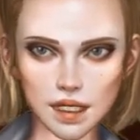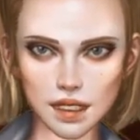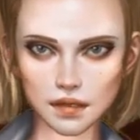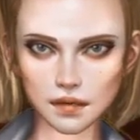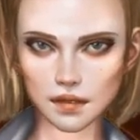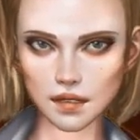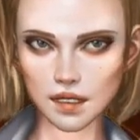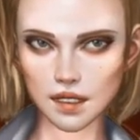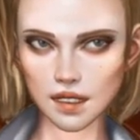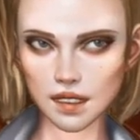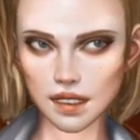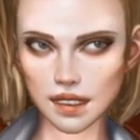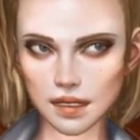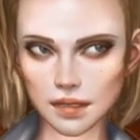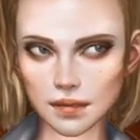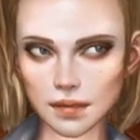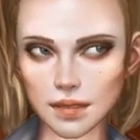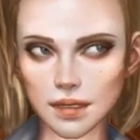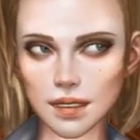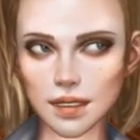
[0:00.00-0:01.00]
London Ealing
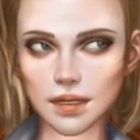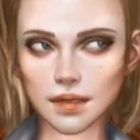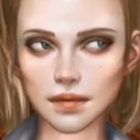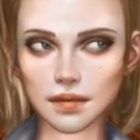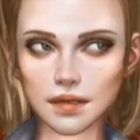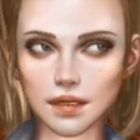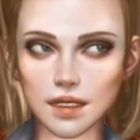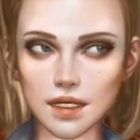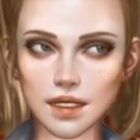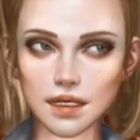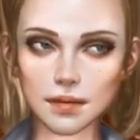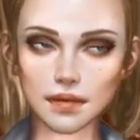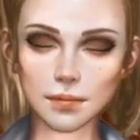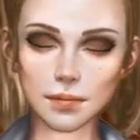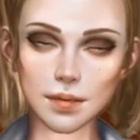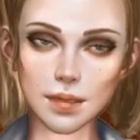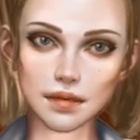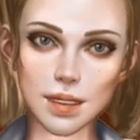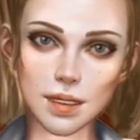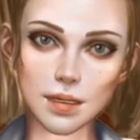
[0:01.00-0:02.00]
include an private
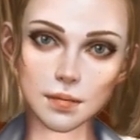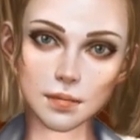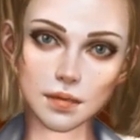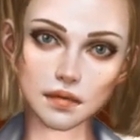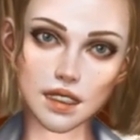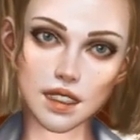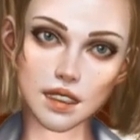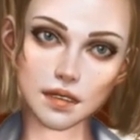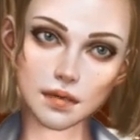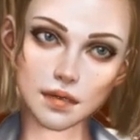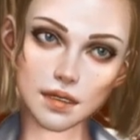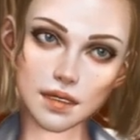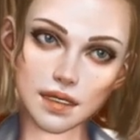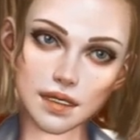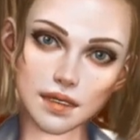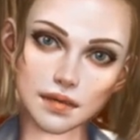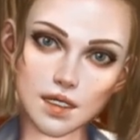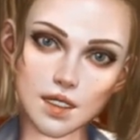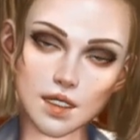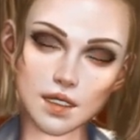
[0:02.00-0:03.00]
bathroom, iPod
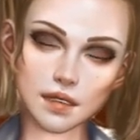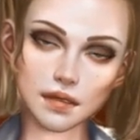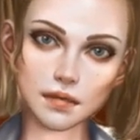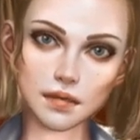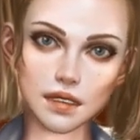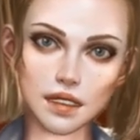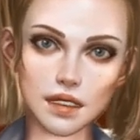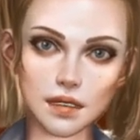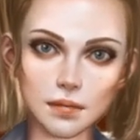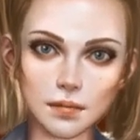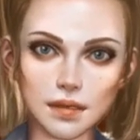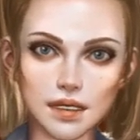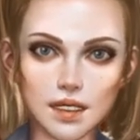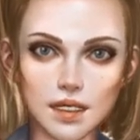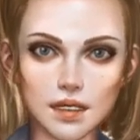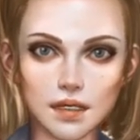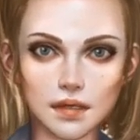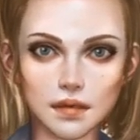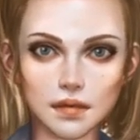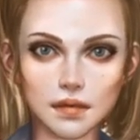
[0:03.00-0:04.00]
docking station and a
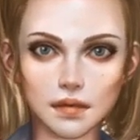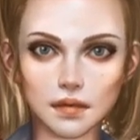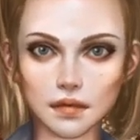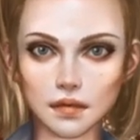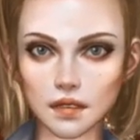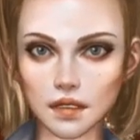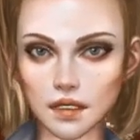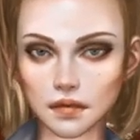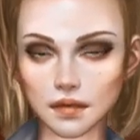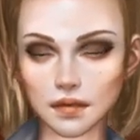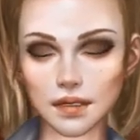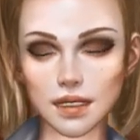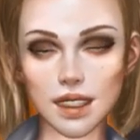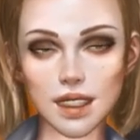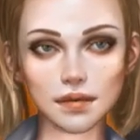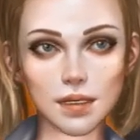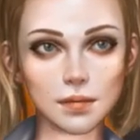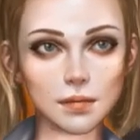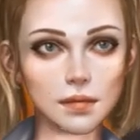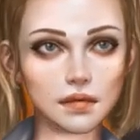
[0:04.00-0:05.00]
signature coffee
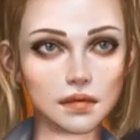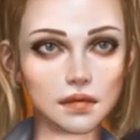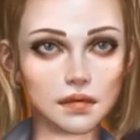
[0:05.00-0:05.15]
maker.